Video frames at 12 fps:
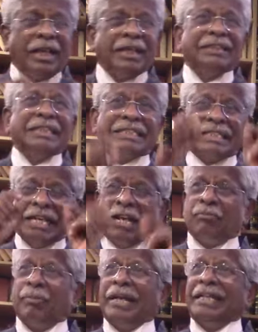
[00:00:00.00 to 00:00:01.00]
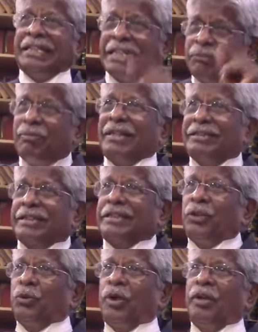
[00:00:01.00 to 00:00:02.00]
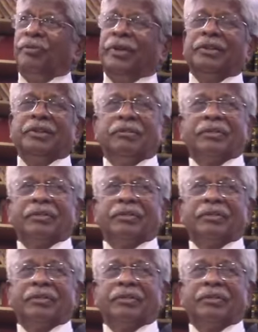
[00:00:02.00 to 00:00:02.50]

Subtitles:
as to whether this statement is hit by Section